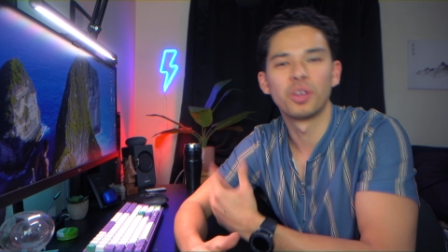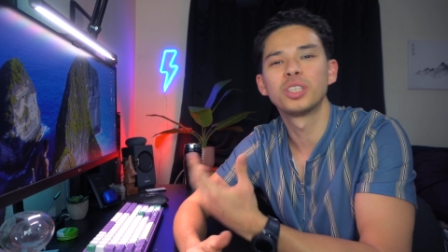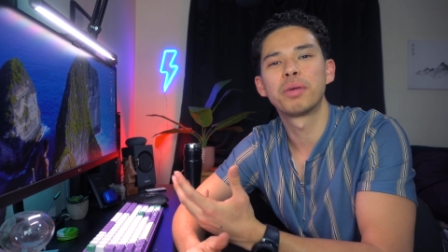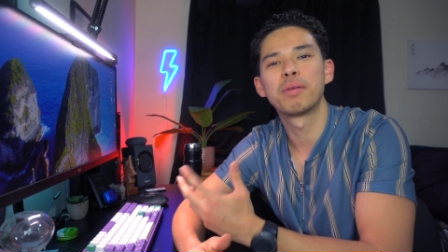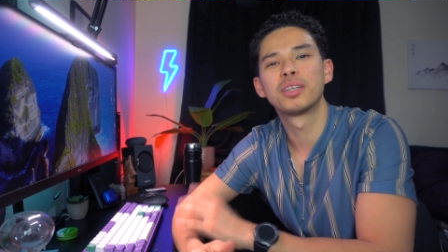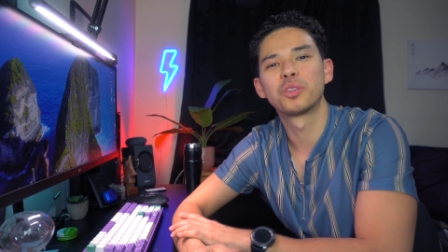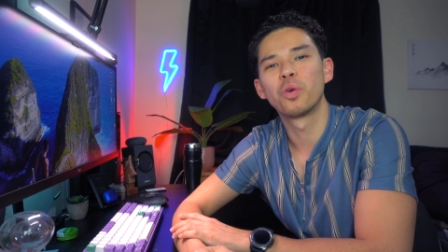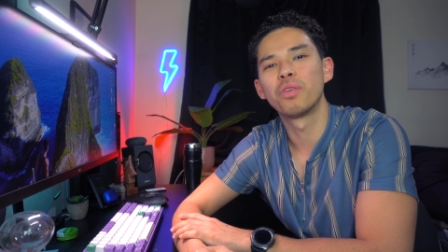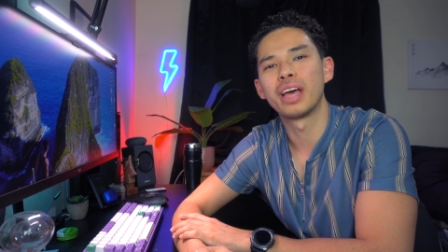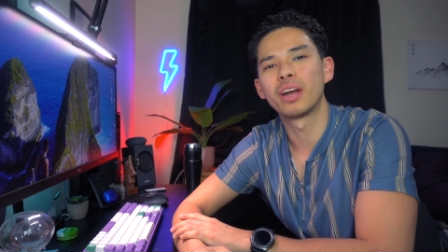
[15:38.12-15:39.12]
those are pretty much
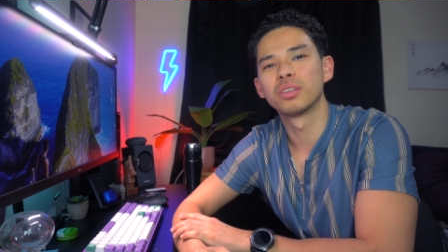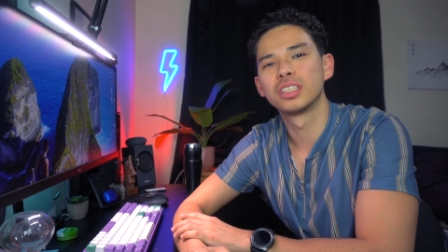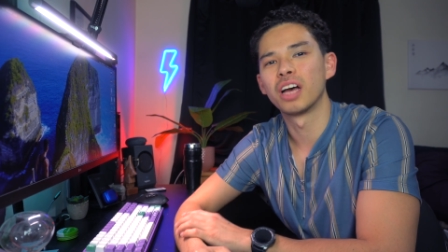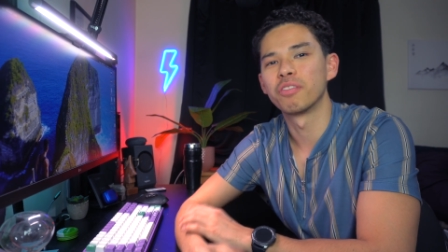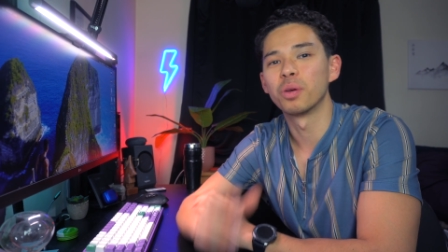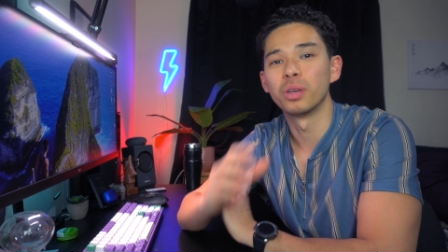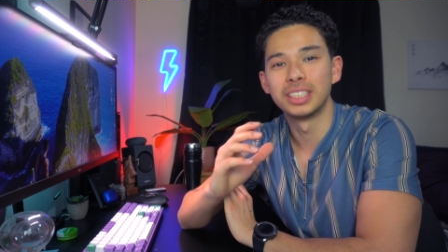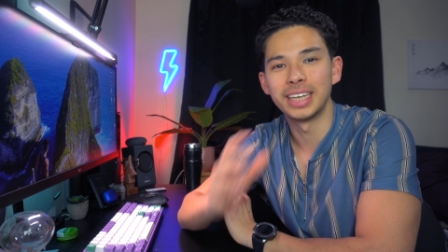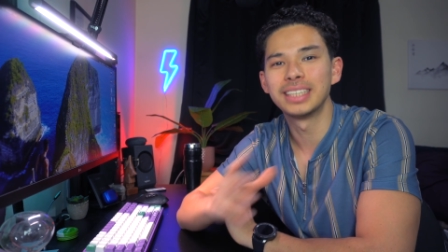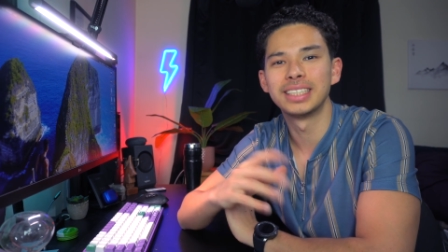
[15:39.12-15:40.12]
all of the add-ons that I've
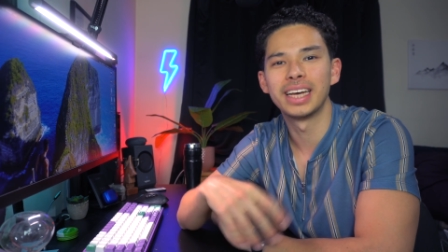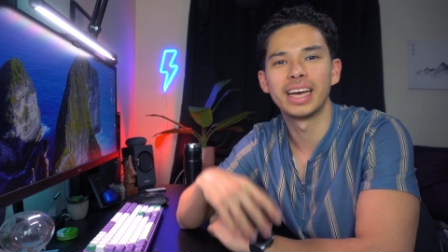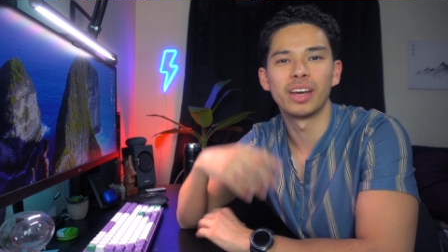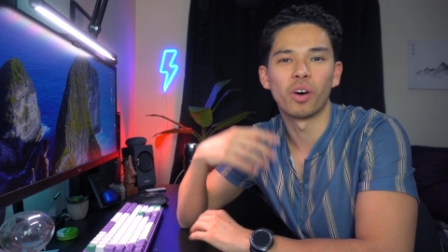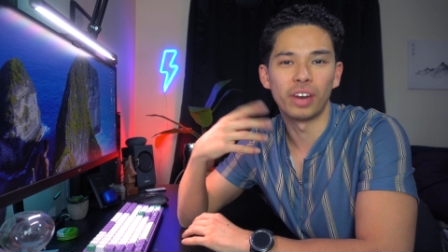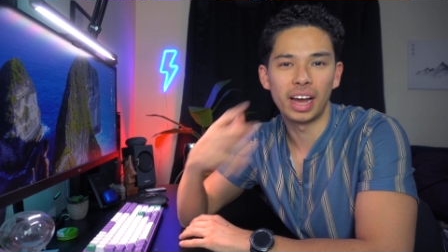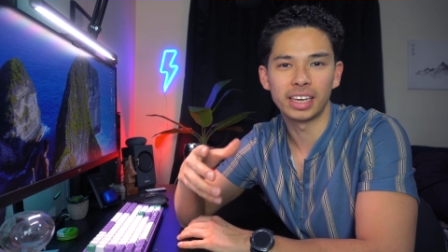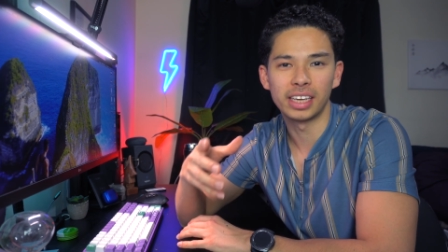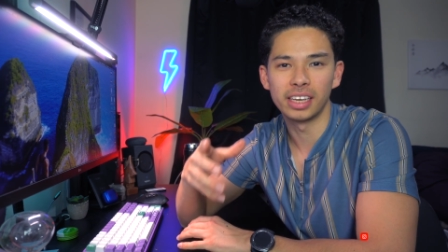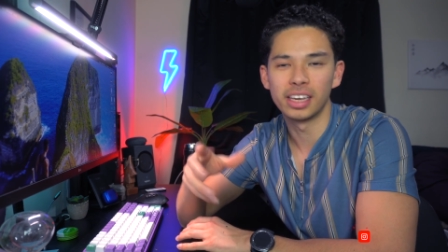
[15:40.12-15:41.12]
used day to day on
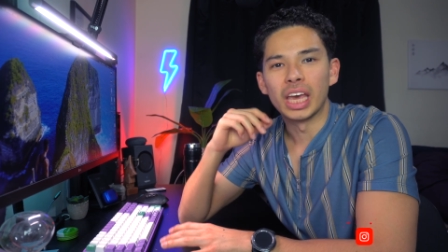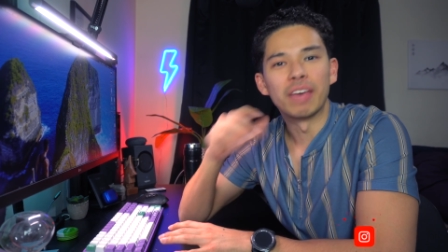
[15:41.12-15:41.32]
Anki.